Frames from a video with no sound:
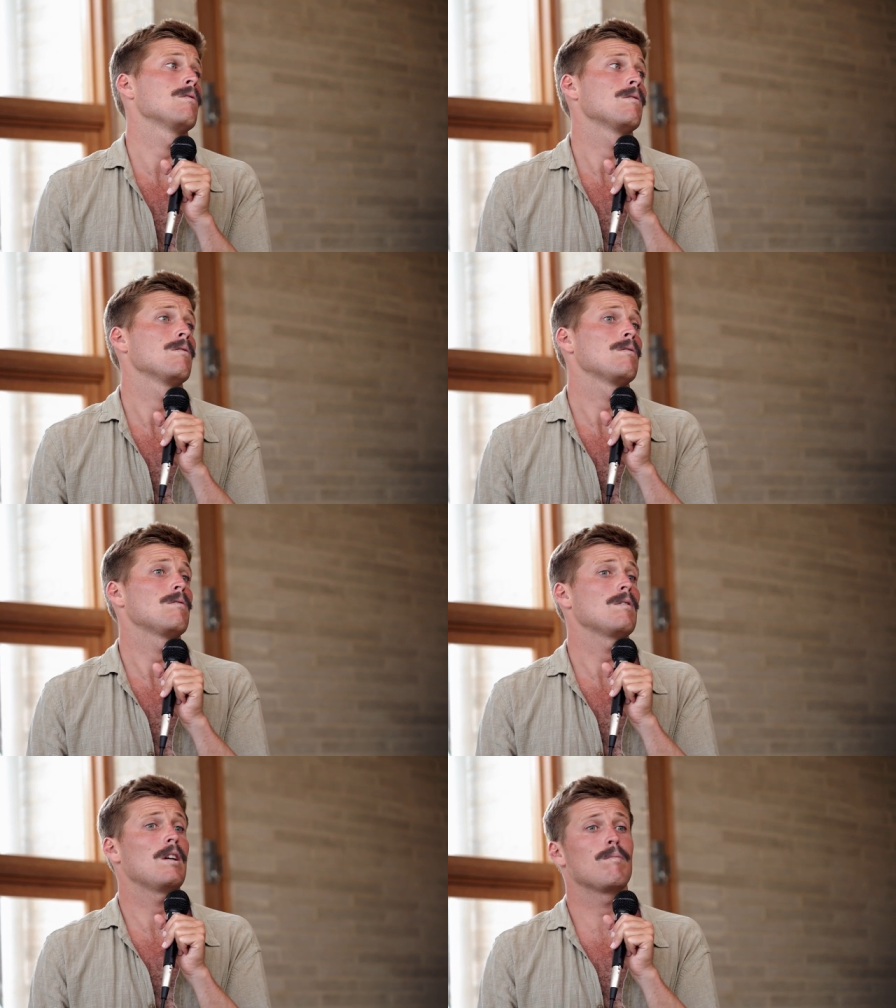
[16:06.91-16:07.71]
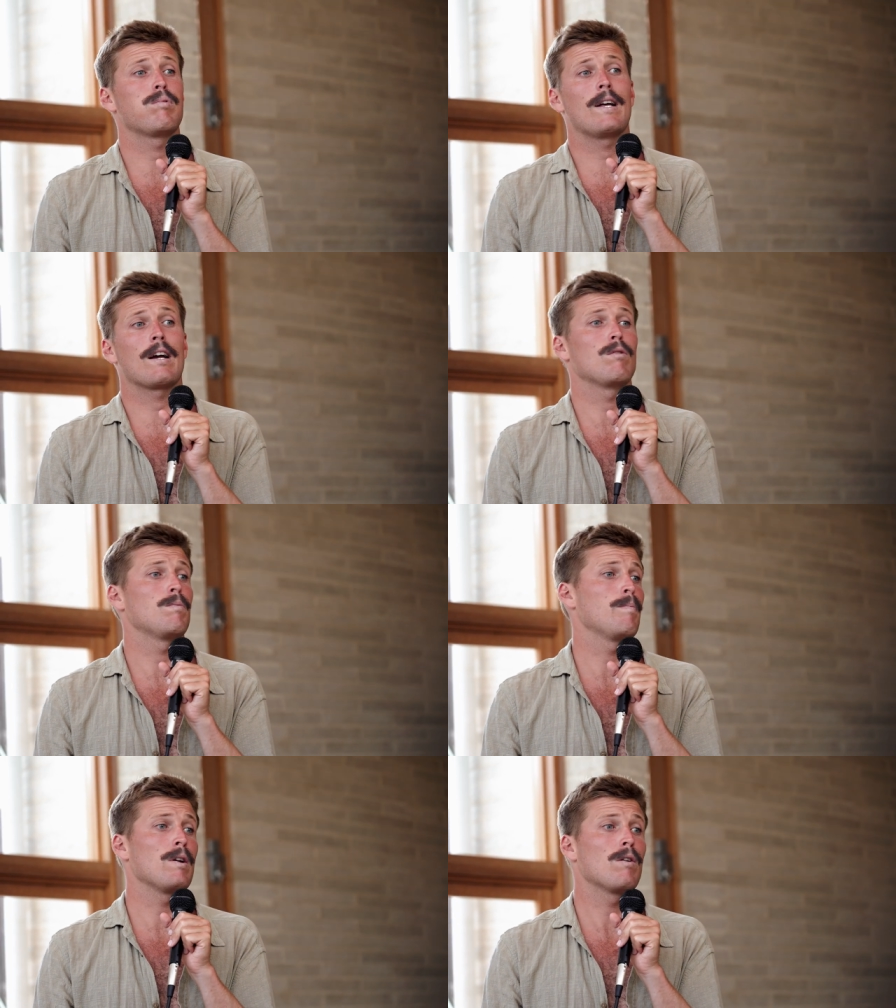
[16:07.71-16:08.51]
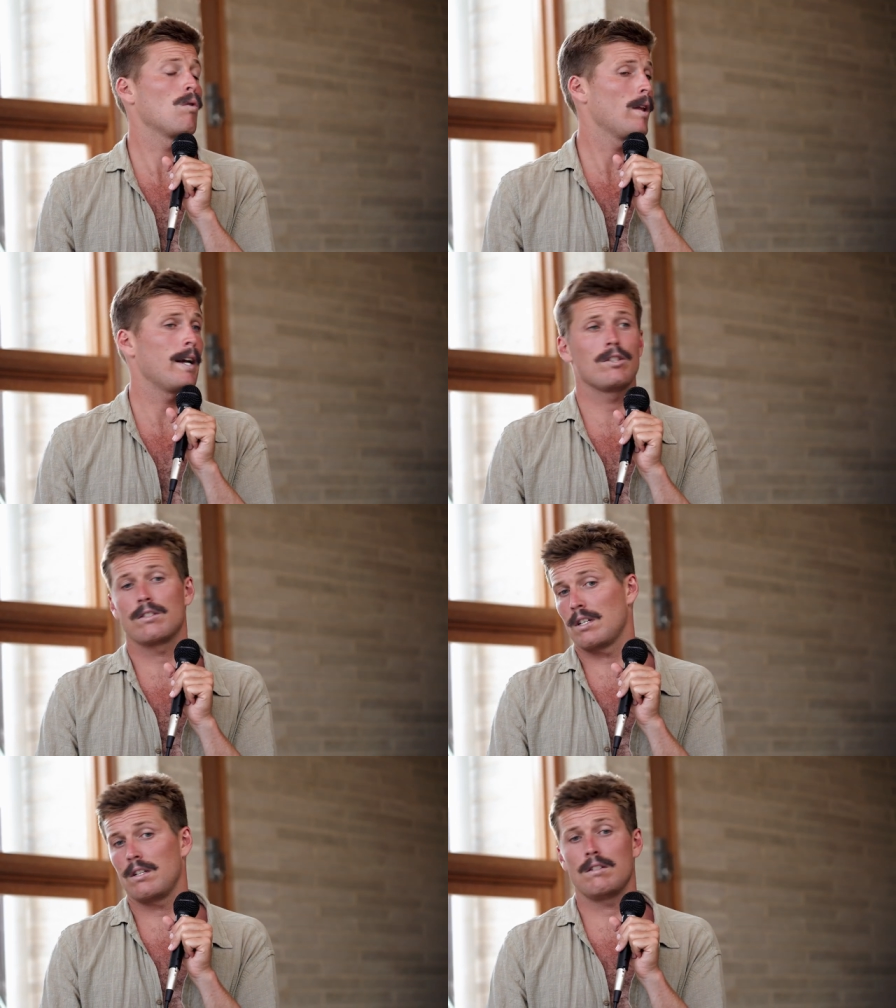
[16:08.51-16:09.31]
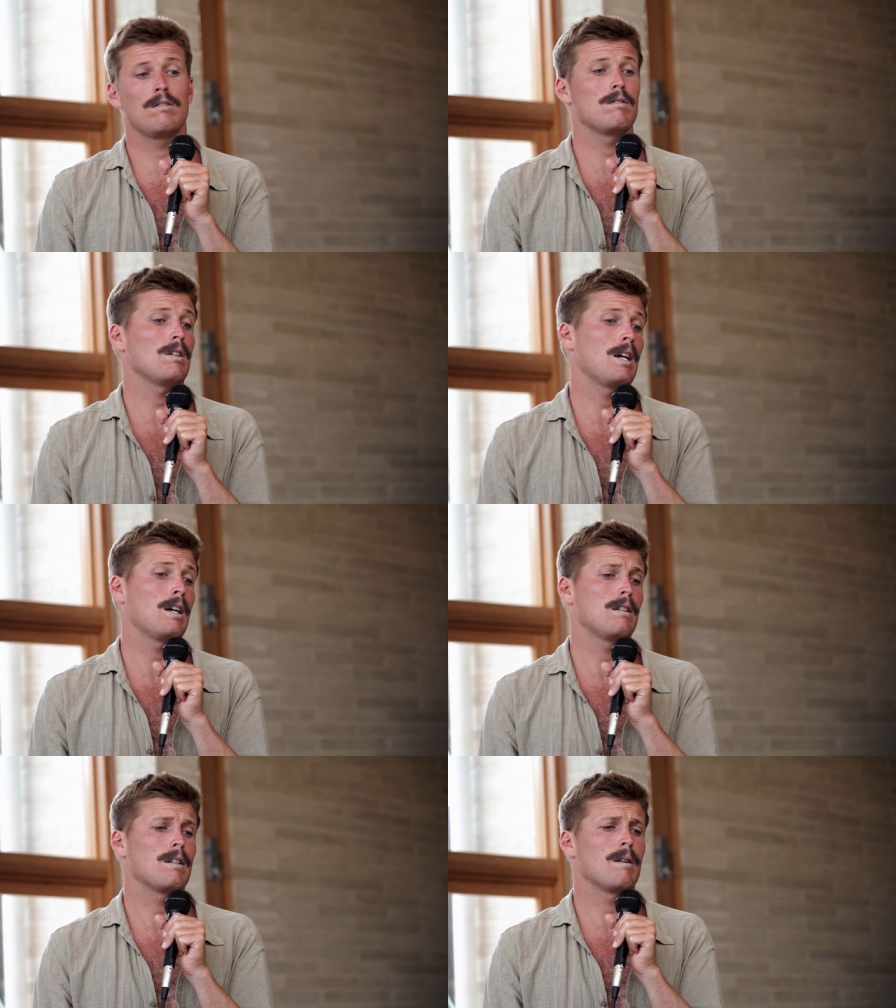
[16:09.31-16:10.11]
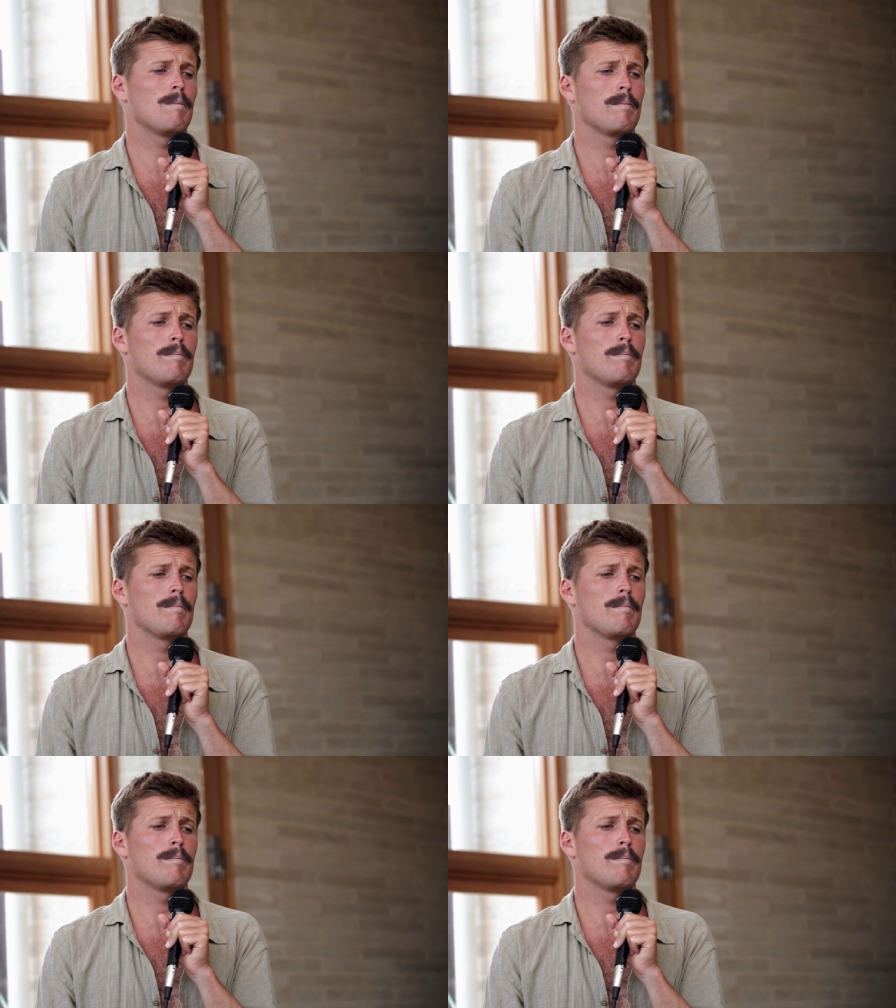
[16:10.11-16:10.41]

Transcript: Mm. In, like I was big on all ages gigs, and um,